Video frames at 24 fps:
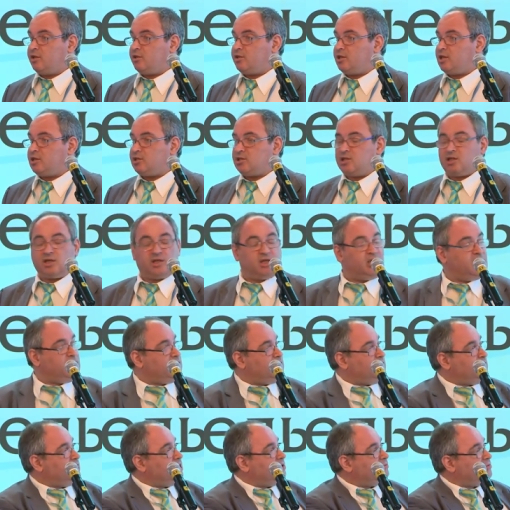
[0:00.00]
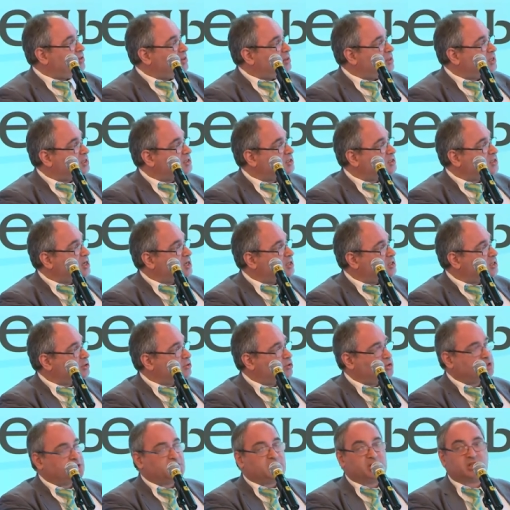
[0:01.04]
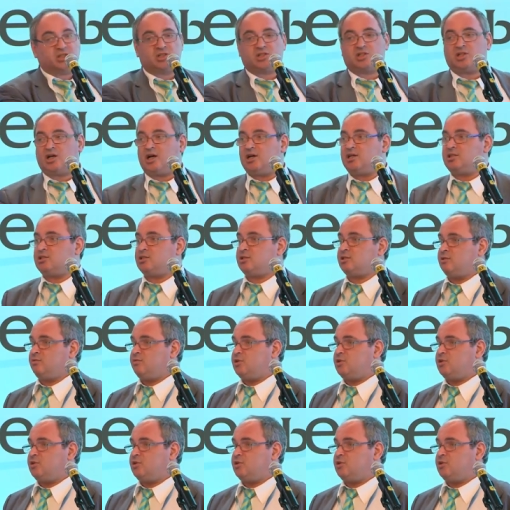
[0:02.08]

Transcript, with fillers: that even these cytological slides,